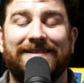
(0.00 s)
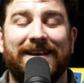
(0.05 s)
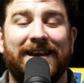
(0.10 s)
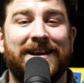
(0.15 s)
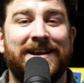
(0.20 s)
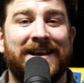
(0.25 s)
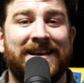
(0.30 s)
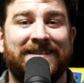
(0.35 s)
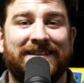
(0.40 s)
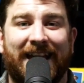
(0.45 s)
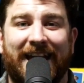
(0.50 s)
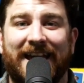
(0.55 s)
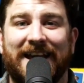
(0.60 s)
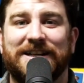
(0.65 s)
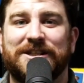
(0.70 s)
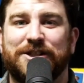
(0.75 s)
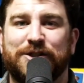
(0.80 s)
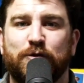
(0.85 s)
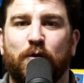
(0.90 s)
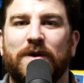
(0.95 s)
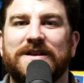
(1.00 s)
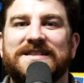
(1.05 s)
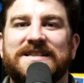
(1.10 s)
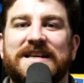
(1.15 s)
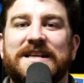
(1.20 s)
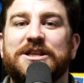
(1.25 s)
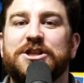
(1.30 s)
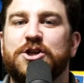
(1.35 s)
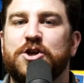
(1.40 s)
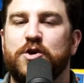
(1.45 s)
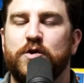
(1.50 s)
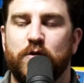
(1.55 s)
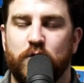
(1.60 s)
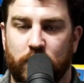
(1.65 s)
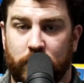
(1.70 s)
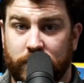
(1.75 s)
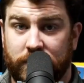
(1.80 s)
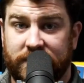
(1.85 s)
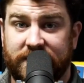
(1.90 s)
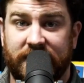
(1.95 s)
in his age
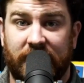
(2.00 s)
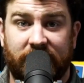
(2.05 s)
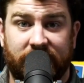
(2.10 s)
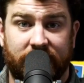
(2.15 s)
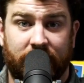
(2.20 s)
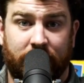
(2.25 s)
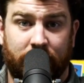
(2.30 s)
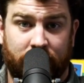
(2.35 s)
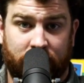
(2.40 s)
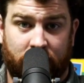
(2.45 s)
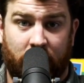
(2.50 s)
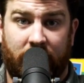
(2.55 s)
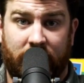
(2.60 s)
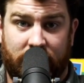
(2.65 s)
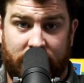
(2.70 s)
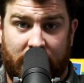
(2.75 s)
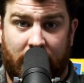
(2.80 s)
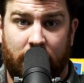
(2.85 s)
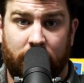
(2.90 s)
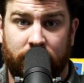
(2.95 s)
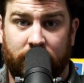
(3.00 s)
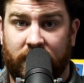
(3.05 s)
22 season right now.